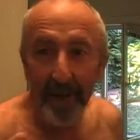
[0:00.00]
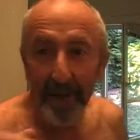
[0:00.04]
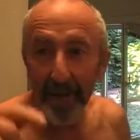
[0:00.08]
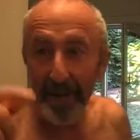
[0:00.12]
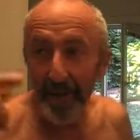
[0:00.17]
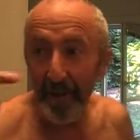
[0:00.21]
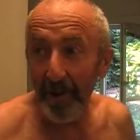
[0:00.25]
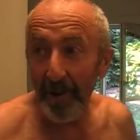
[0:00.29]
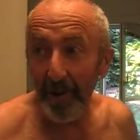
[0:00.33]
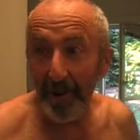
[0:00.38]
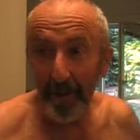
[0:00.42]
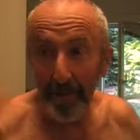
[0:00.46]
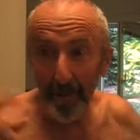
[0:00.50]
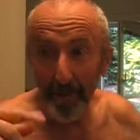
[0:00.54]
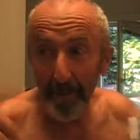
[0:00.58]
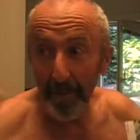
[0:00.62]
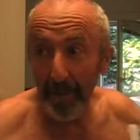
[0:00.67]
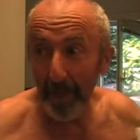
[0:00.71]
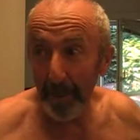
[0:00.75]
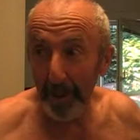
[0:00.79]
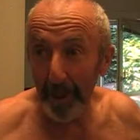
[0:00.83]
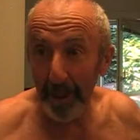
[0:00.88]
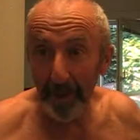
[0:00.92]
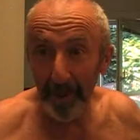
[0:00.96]
there's a,
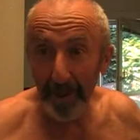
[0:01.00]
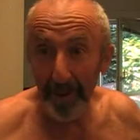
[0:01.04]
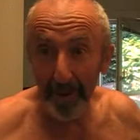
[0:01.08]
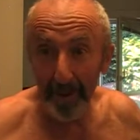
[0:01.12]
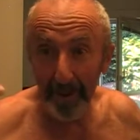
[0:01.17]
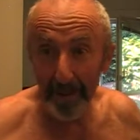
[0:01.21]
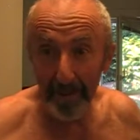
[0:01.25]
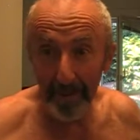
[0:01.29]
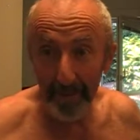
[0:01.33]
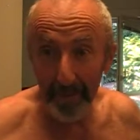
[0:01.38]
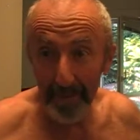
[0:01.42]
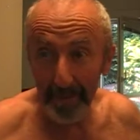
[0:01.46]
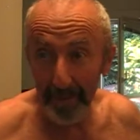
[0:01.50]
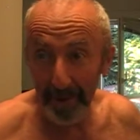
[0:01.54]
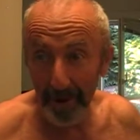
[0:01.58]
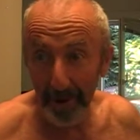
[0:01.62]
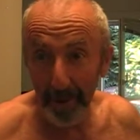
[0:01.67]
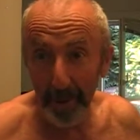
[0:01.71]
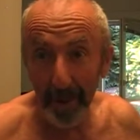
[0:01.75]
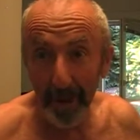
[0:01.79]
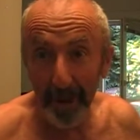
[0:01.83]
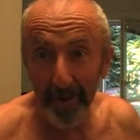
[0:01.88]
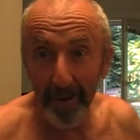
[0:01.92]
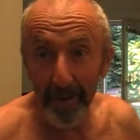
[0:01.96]
a, bunch from this
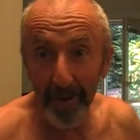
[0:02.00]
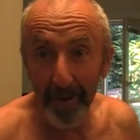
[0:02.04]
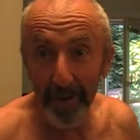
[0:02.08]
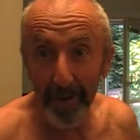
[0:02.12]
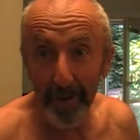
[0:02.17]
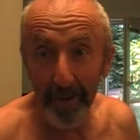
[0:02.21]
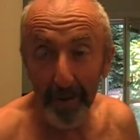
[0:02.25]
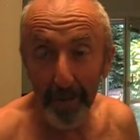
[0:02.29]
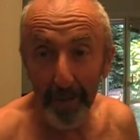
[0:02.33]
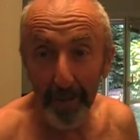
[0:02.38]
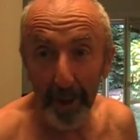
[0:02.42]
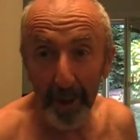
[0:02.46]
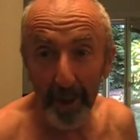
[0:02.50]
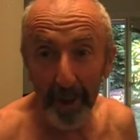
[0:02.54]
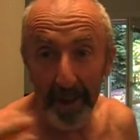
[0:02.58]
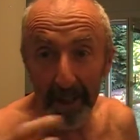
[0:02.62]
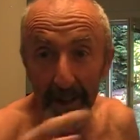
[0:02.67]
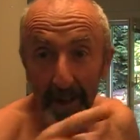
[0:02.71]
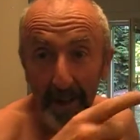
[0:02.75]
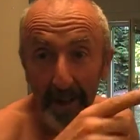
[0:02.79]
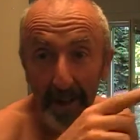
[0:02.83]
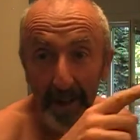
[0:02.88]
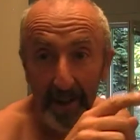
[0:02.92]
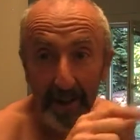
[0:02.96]
province, apparently,
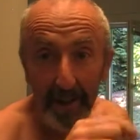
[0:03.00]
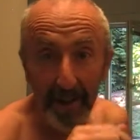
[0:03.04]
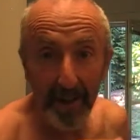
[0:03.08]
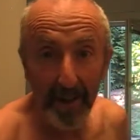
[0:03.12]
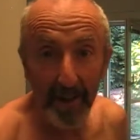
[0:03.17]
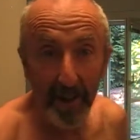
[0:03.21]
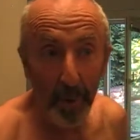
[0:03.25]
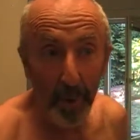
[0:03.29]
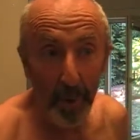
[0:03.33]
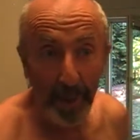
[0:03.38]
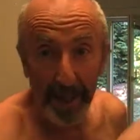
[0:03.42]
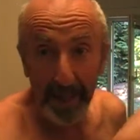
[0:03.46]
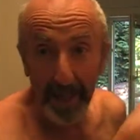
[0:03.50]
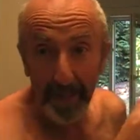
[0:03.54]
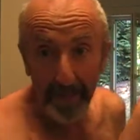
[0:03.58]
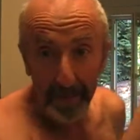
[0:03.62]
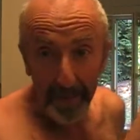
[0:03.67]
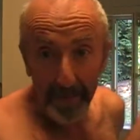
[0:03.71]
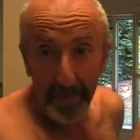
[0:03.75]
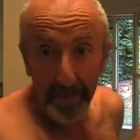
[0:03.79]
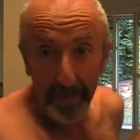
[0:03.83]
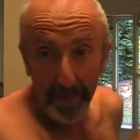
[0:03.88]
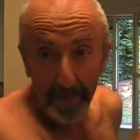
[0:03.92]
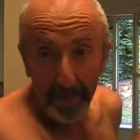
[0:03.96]
or in,
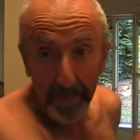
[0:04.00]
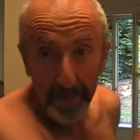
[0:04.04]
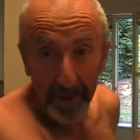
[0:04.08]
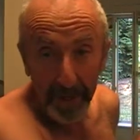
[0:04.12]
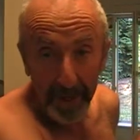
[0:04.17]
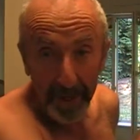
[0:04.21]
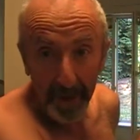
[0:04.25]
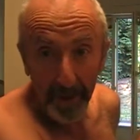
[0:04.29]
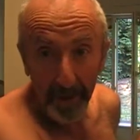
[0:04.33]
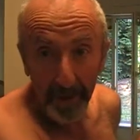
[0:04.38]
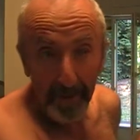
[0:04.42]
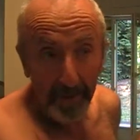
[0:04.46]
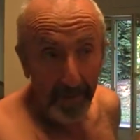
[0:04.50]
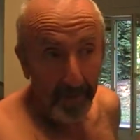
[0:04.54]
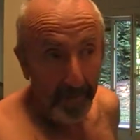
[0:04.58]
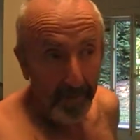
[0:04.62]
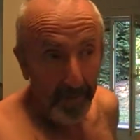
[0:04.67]
I guess,